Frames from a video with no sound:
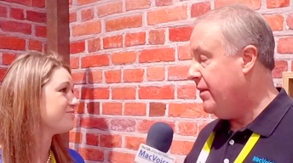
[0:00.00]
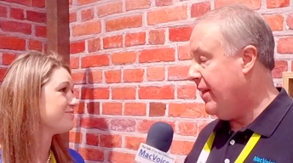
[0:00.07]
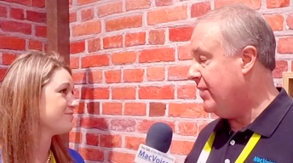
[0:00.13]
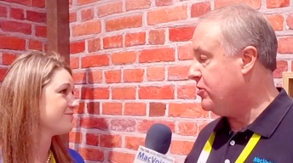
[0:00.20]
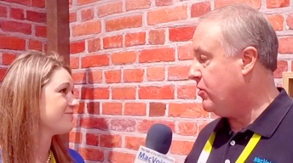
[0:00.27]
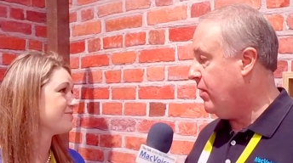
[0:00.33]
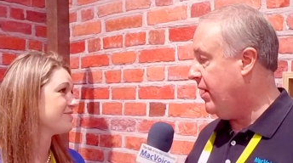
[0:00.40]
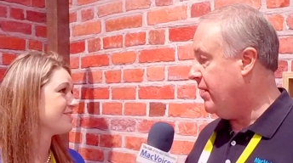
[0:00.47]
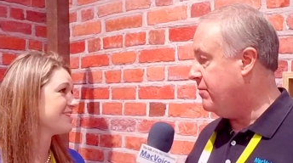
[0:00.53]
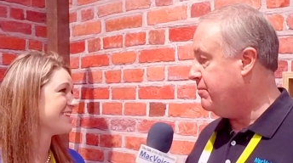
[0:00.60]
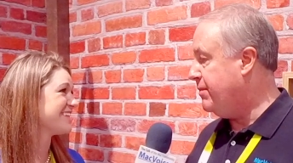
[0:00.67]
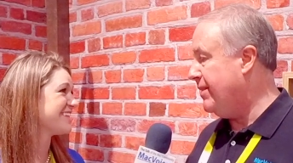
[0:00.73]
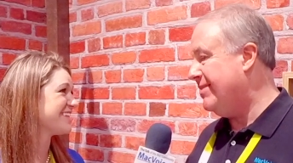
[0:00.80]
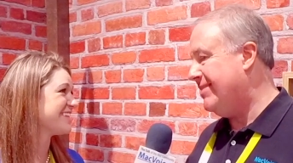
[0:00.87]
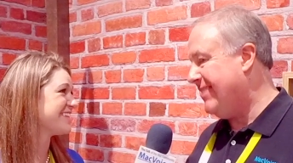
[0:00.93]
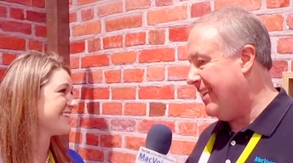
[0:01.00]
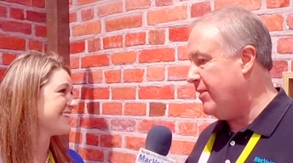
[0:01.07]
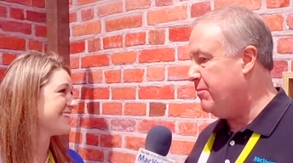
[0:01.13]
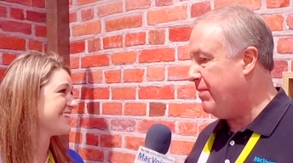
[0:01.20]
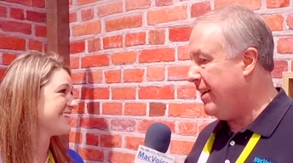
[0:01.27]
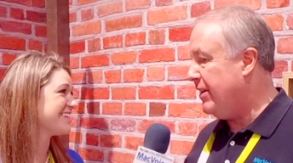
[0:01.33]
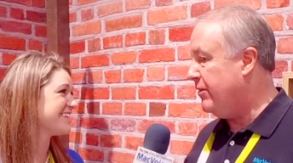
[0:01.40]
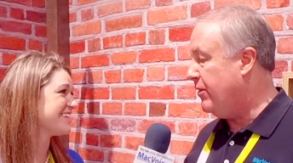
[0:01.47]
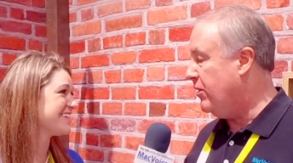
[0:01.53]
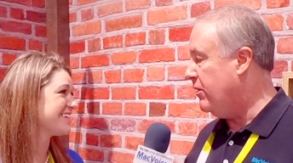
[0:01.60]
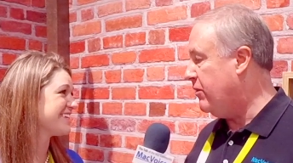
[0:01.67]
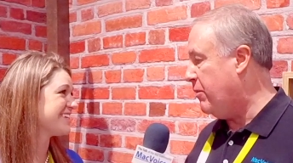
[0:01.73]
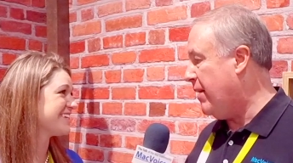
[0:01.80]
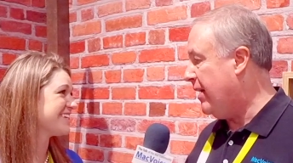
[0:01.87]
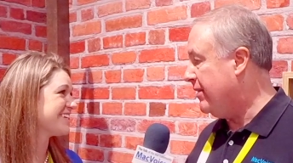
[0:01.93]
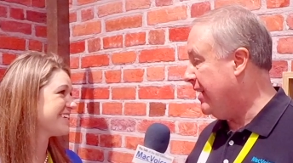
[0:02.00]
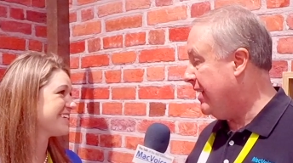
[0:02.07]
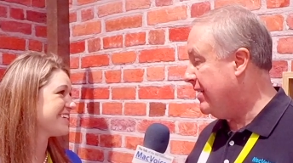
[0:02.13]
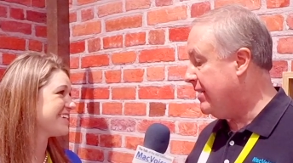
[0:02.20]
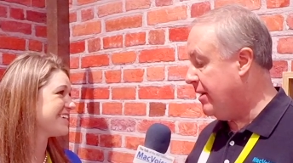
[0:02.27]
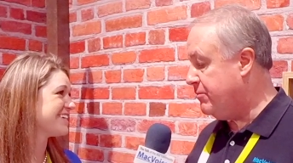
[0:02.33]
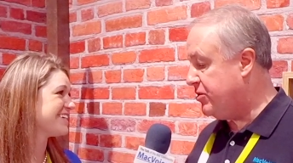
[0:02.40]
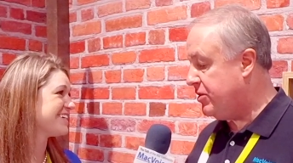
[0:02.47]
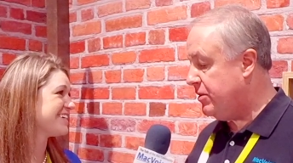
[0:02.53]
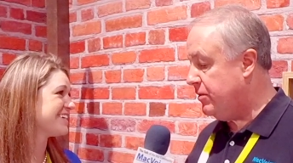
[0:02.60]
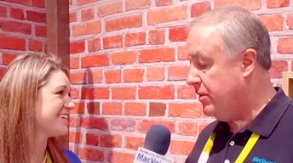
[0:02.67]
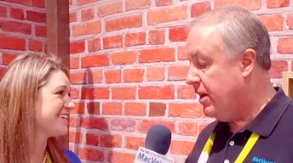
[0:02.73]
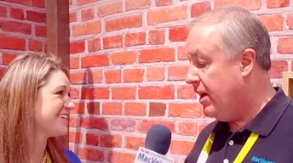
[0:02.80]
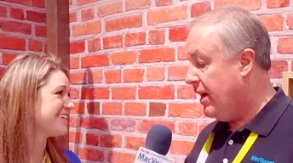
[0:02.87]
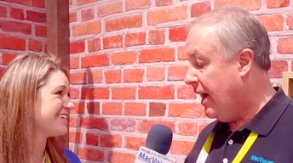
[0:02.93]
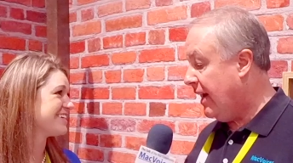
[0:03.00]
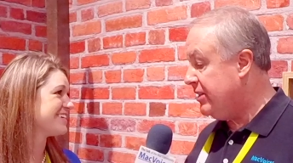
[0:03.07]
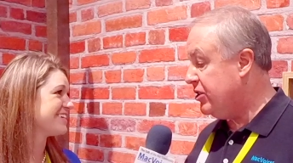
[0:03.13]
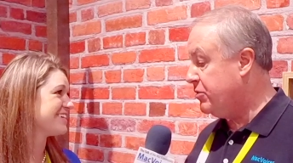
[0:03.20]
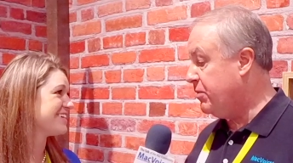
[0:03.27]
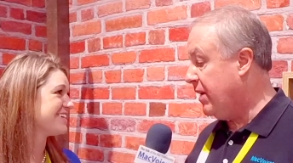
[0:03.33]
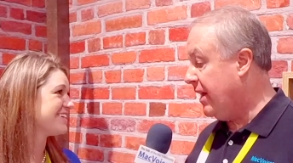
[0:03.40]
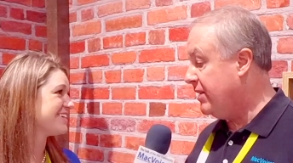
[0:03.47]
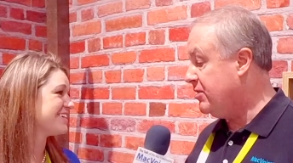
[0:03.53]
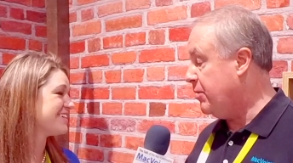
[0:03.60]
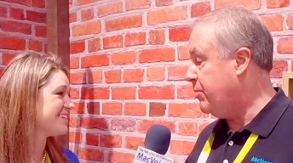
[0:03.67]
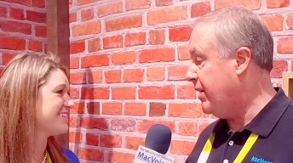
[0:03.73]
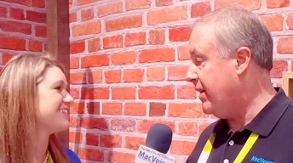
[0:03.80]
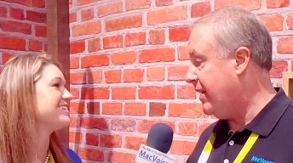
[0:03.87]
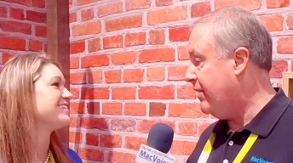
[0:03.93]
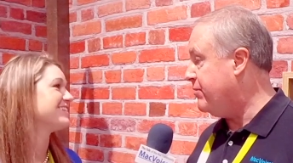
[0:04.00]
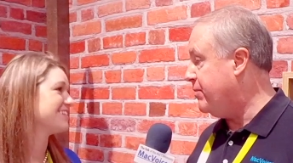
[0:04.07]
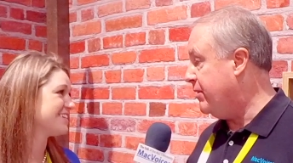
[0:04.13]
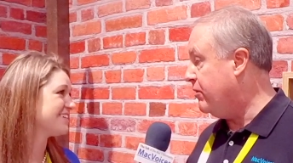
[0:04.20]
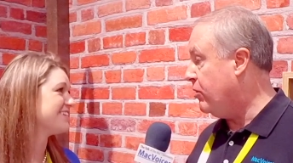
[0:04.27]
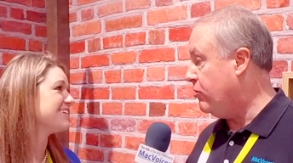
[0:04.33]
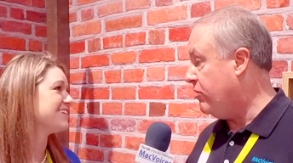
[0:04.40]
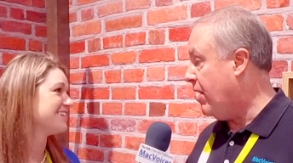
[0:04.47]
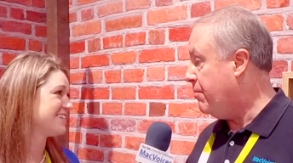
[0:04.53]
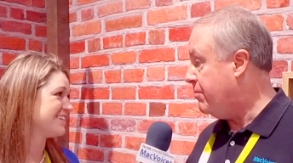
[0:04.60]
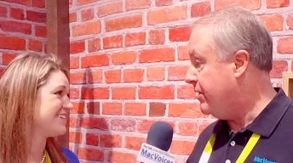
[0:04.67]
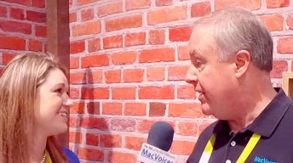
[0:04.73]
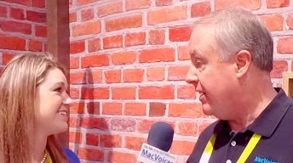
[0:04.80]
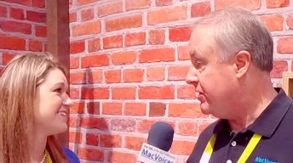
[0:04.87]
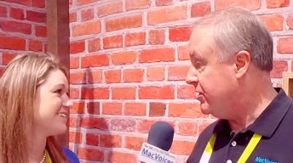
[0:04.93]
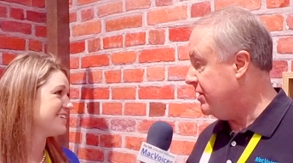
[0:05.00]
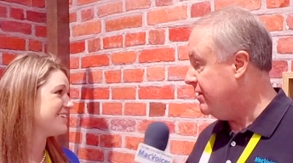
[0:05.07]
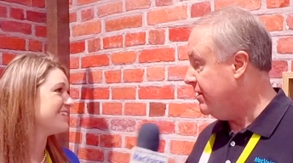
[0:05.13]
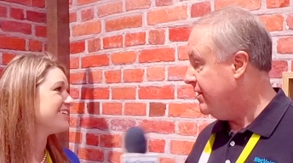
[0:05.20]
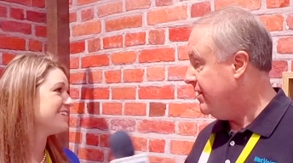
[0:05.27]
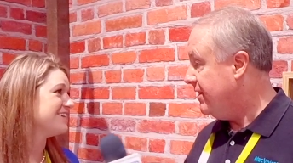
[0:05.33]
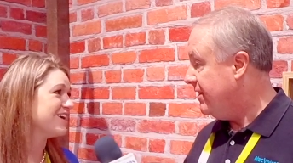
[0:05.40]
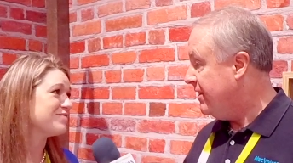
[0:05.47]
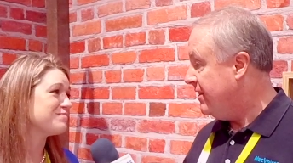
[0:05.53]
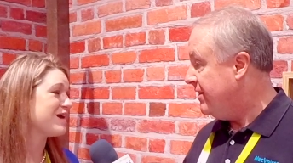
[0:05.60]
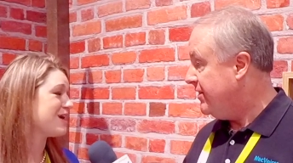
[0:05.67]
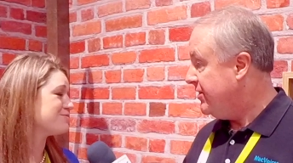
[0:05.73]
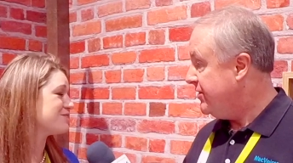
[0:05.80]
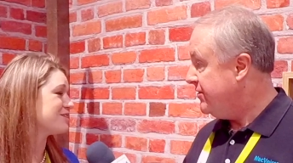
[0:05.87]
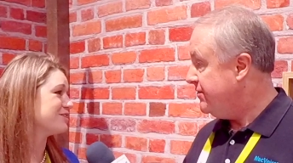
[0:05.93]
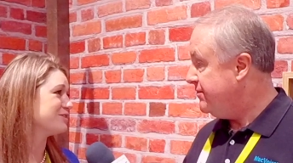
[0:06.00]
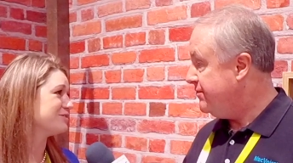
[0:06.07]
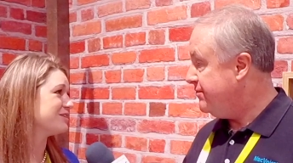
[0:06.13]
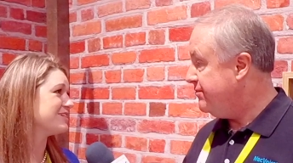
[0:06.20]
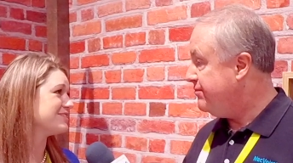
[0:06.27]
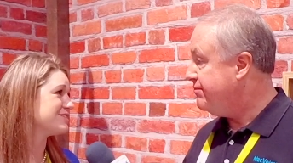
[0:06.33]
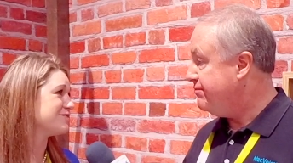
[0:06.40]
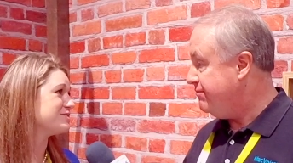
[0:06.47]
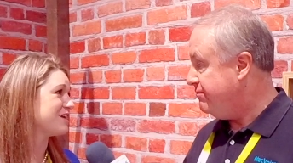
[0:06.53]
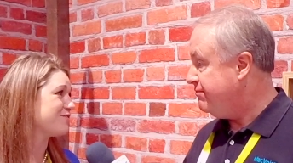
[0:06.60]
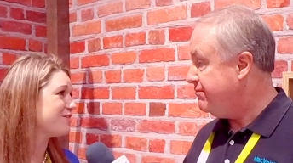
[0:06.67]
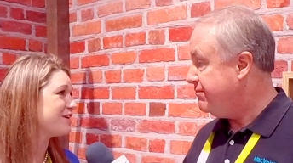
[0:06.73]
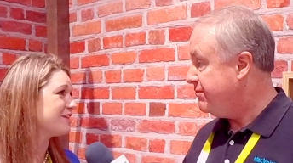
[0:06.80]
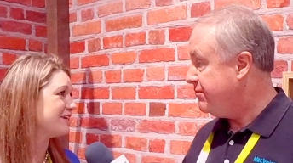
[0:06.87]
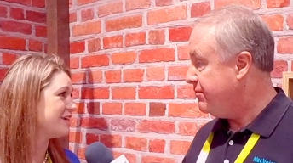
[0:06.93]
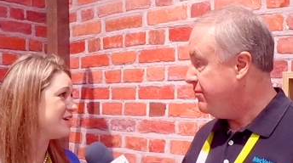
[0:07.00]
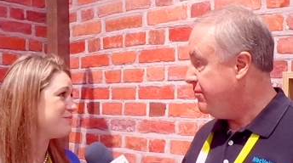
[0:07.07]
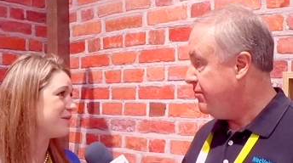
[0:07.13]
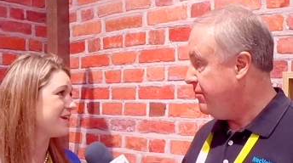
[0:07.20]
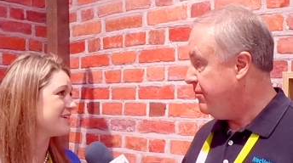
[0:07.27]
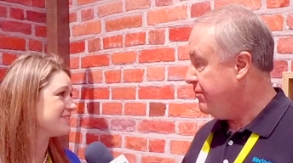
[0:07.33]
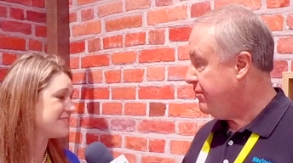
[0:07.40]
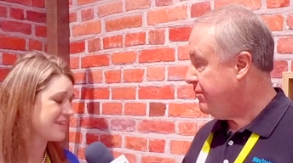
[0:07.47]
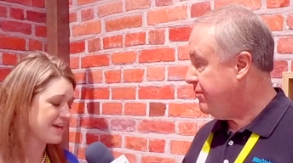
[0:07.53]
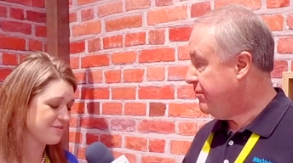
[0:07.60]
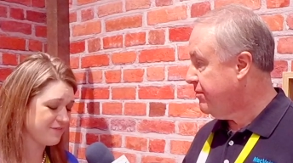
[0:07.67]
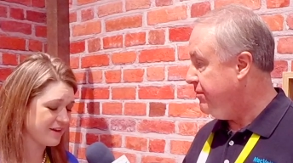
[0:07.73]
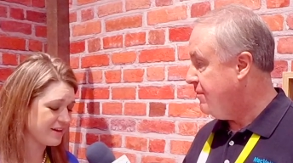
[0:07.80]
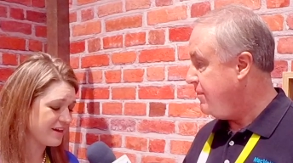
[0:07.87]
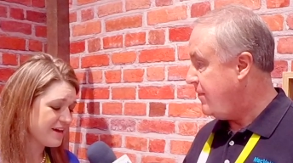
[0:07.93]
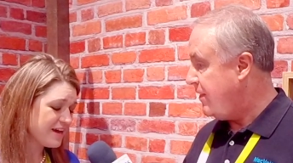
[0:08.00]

Speaker 1: That's great, but I don't plan to fall off a mountain anytime soon. I just would like something that gives me a little drop protection.
Speaker 2: Yep, absolutely. So definitely keeping it safe and,